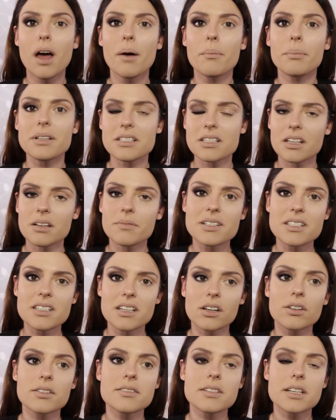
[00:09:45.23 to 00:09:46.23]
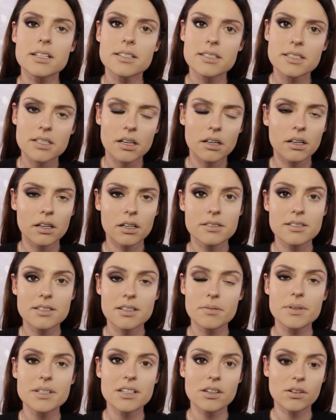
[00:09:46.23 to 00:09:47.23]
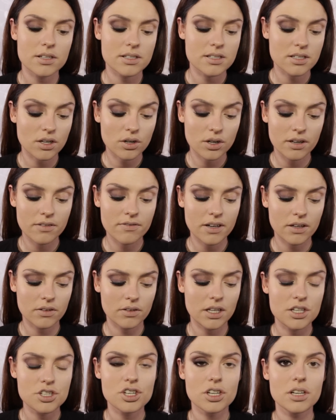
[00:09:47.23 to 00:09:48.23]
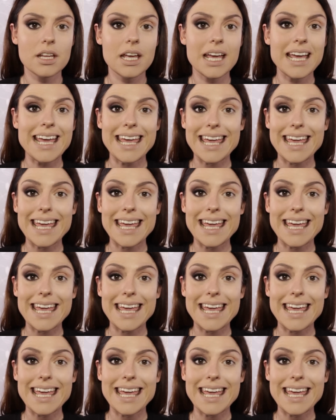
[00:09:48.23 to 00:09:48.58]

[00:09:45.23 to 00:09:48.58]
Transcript: but Cinema Secrets is uh, Cinema Secrets cream foundation